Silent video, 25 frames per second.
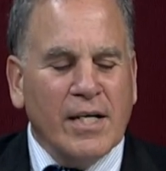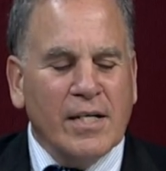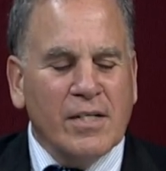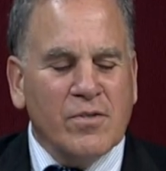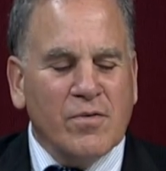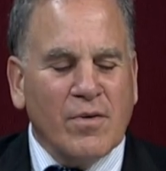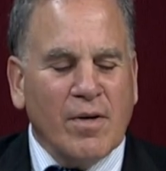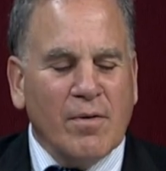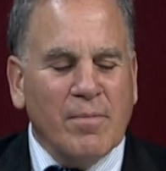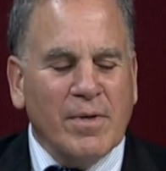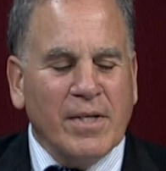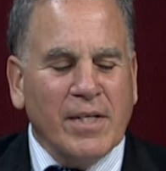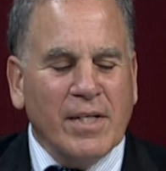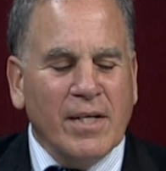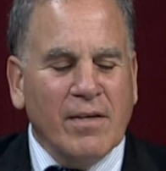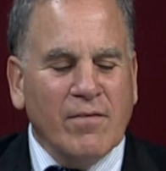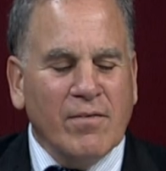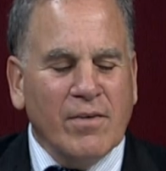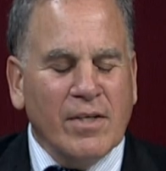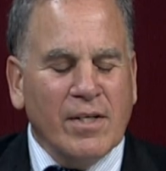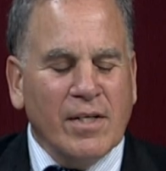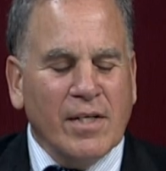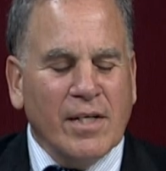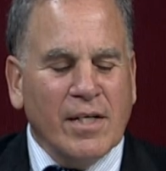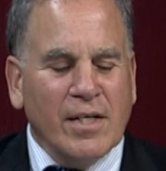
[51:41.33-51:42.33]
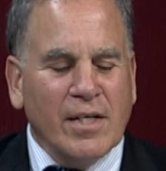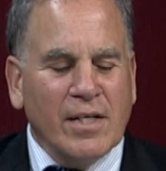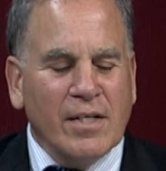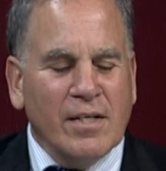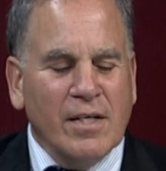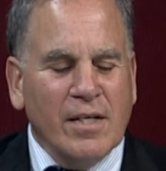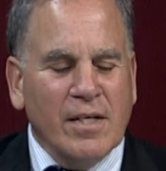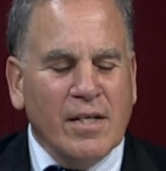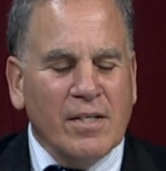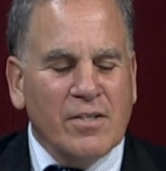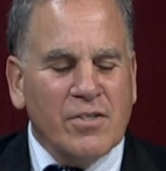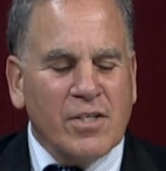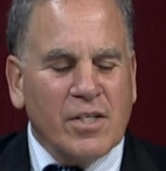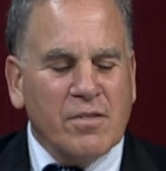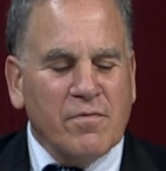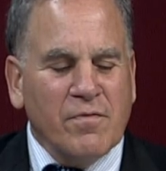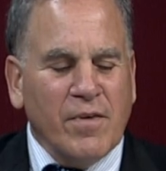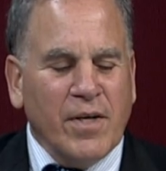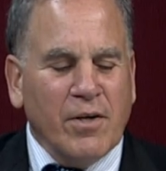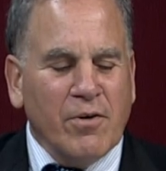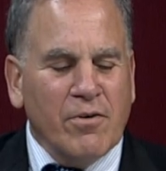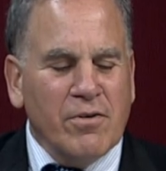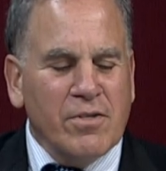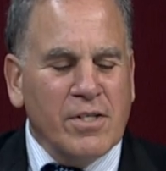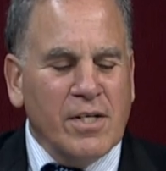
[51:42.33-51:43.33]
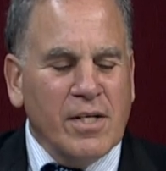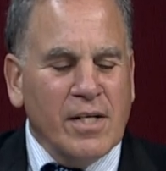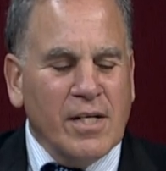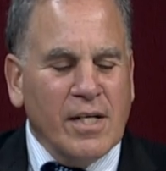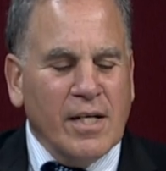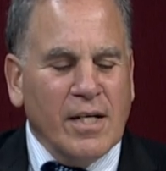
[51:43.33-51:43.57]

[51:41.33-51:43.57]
so I've been given six fingers.